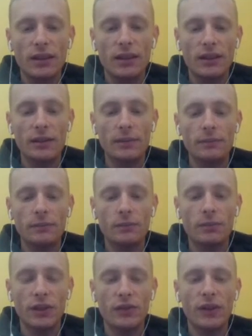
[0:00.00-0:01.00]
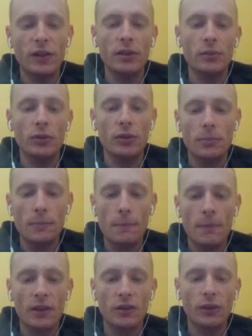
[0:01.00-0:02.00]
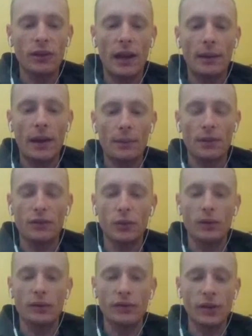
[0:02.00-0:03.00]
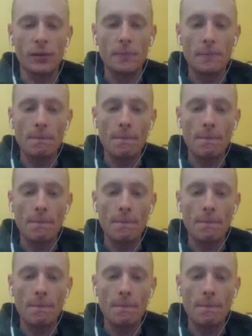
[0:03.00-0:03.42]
Um, it's very minimal. This only happens for one frame.